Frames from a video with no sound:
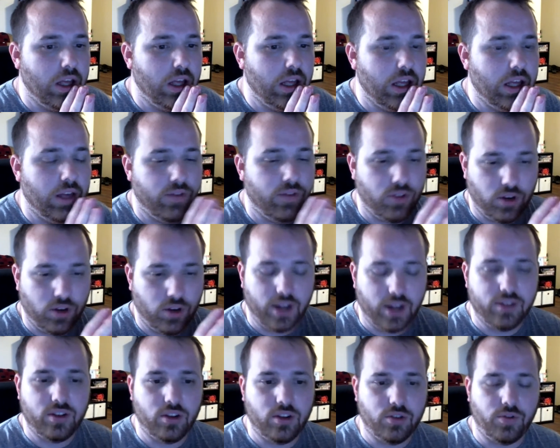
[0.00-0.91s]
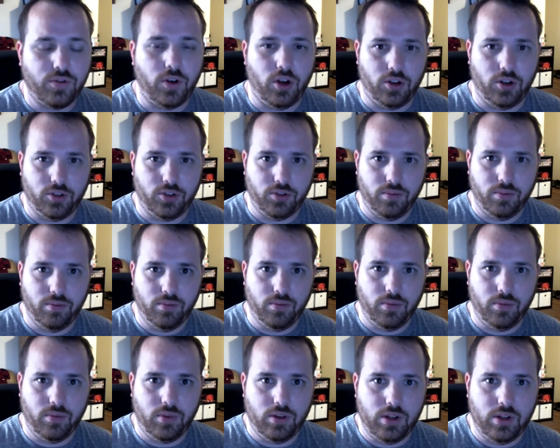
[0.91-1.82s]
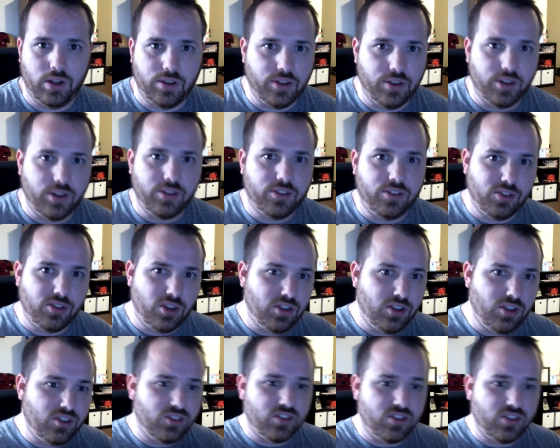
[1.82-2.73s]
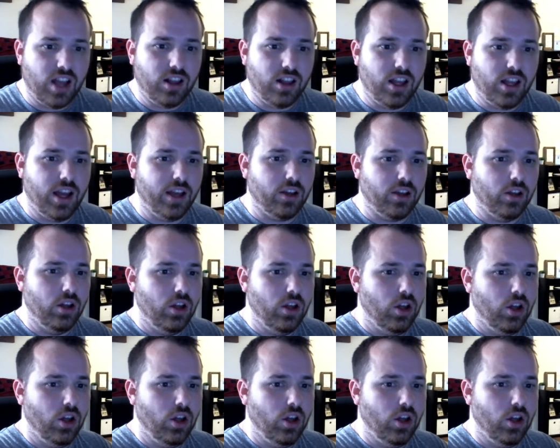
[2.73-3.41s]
if the United States falls, this is not like,